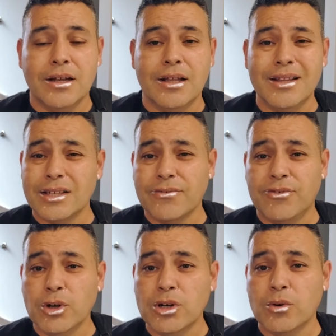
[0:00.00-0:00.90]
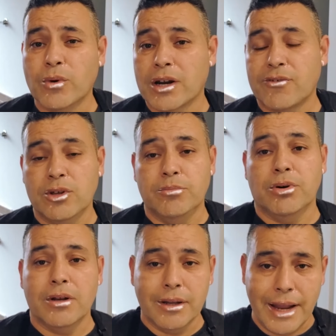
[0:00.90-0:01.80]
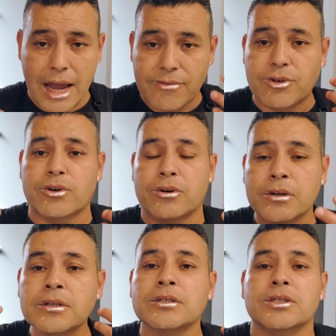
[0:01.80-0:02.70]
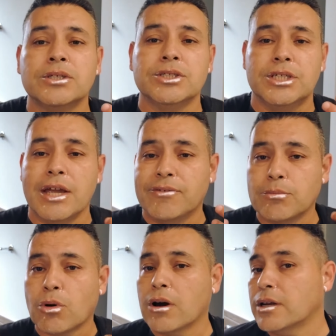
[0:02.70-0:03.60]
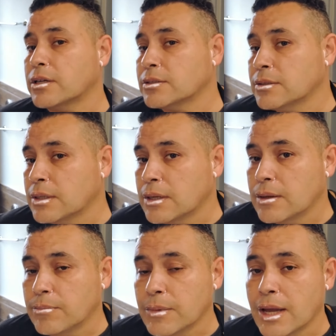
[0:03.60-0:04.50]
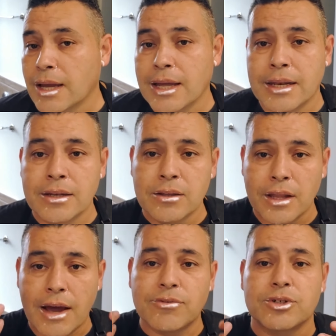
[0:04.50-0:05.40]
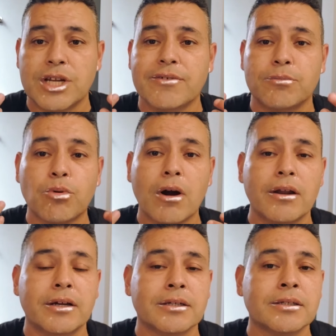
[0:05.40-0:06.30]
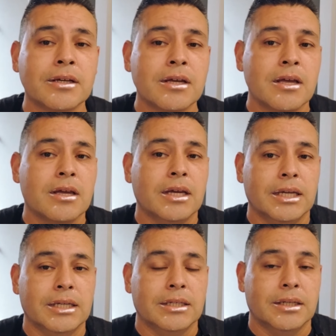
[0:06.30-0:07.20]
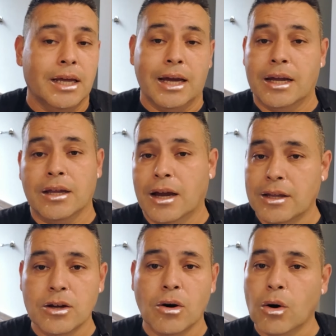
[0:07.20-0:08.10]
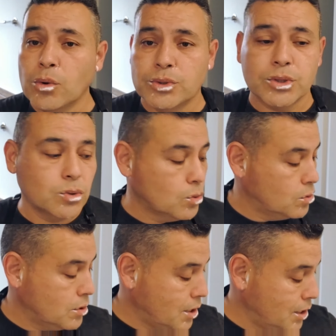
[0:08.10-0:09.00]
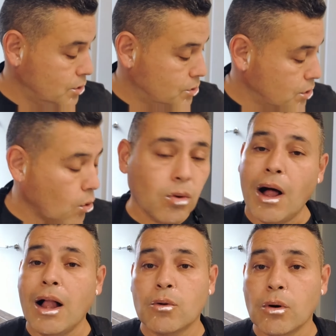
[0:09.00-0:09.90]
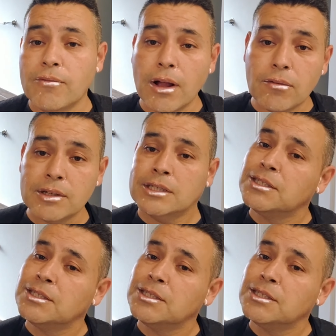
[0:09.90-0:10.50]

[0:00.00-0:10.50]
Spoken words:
doesn't feel good whenever you put an after shaving product. Okay, and after shaving product, I go old school. I use the old aqua velva.